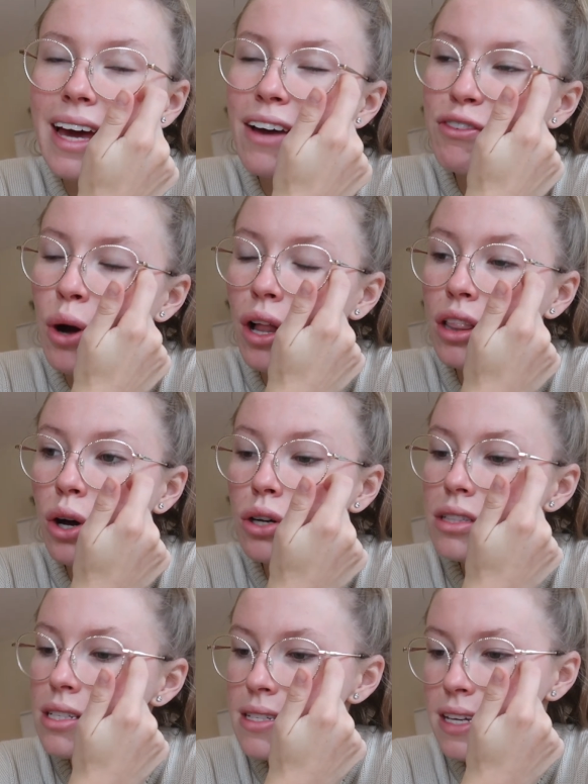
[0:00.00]
I've got a
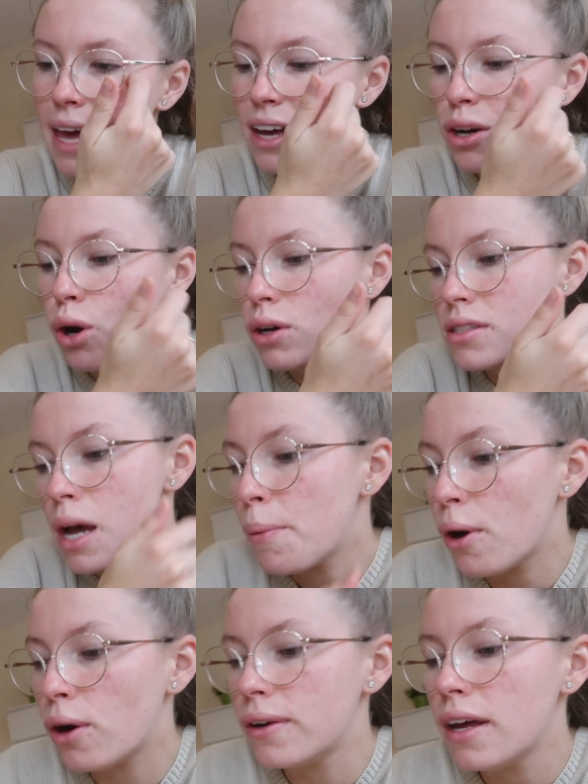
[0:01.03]
lot to get caught up
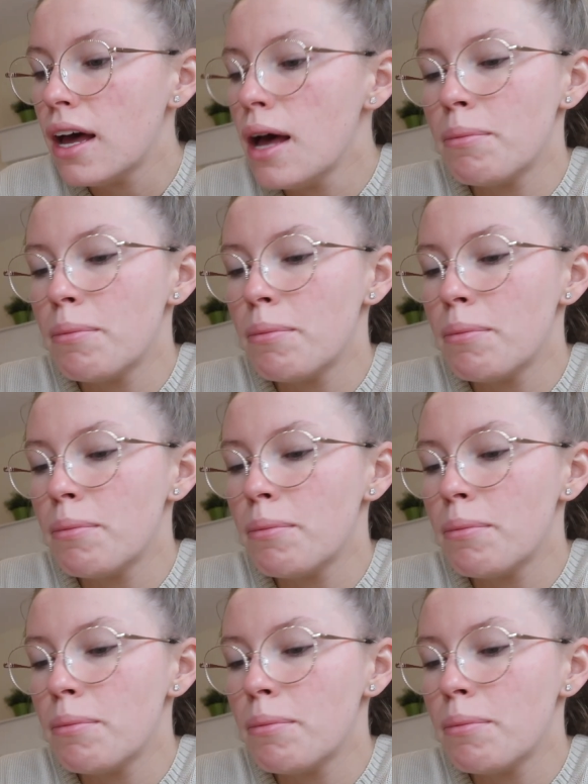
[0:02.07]
on,